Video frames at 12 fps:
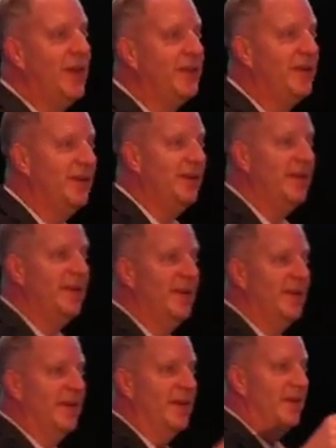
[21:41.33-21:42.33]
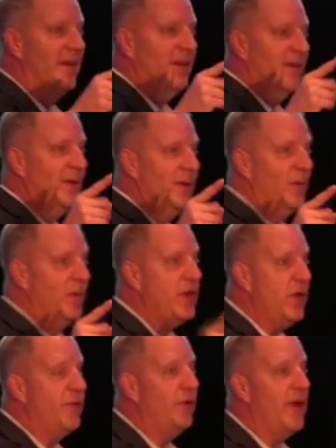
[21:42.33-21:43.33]
other, we
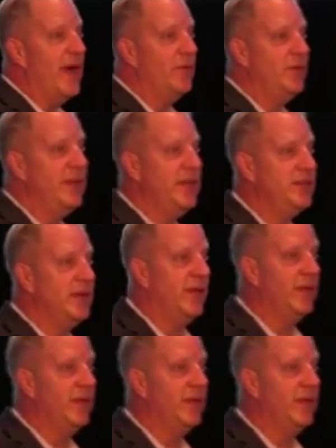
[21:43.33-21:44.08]
goof around with each